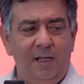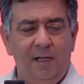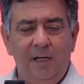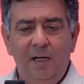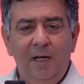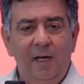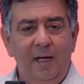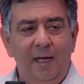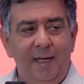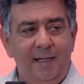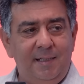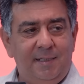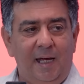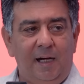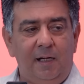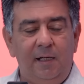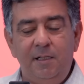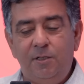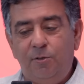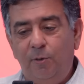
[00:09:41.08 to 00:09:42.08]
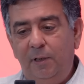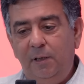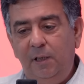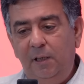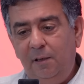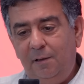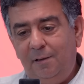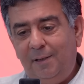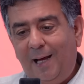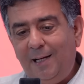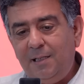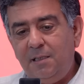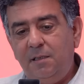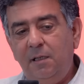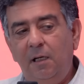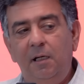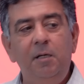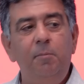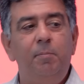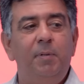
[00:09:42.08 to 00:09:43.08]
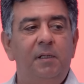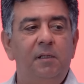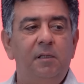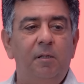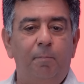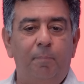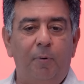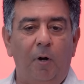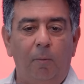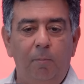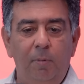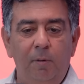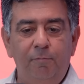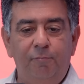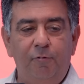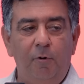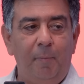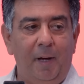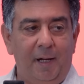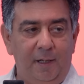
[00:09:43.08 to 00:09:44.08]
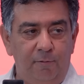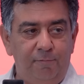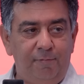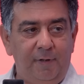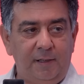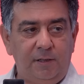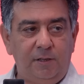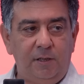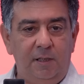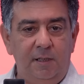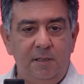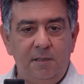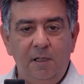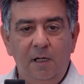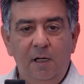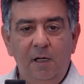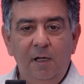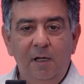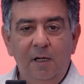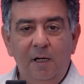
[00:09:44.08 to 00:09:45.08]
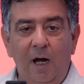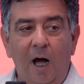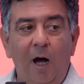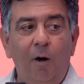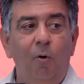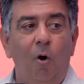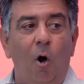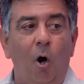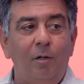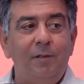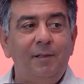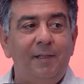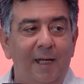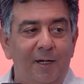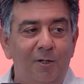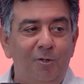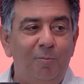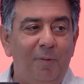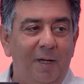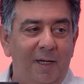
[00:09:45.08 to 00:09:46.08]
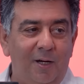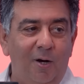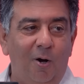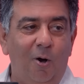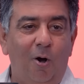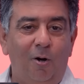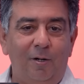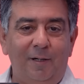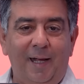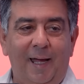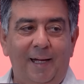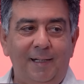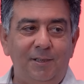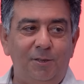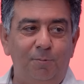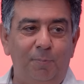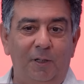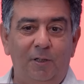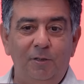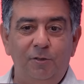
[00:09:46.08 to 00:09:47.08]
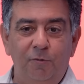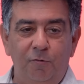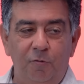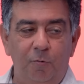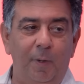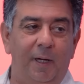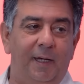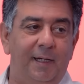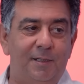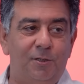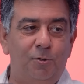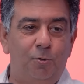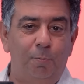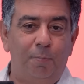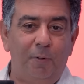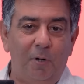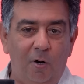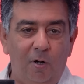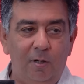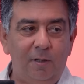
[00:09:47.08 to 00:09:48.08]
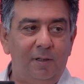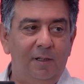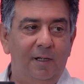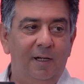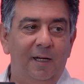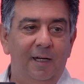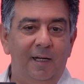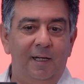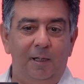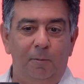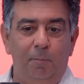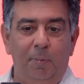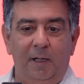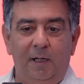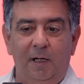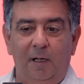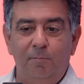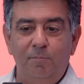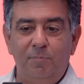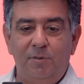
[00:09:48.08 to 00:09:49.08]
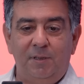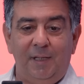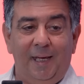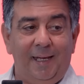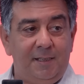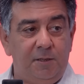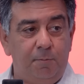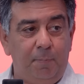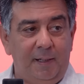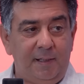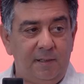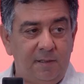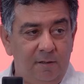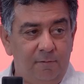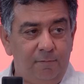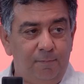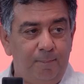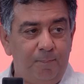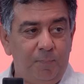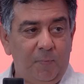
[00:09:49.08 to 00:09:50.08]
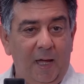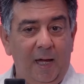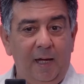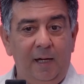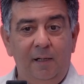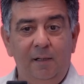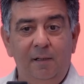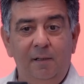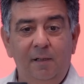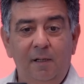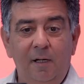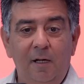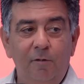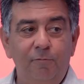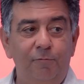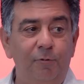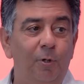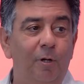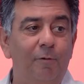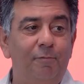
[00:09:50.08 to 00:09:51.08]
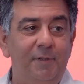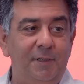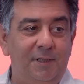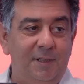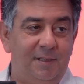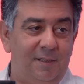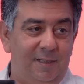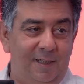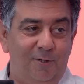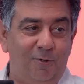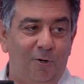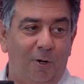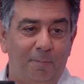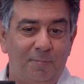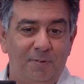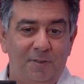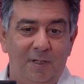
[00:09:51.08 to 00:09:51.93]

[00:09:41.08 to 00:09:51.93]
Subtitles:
Yeah, exactly. So I think that's really been the problem for manufacturers. How hot can you make a hot hatch? Because if you make it super hot, it becomes expensive and fuel efficiency drops.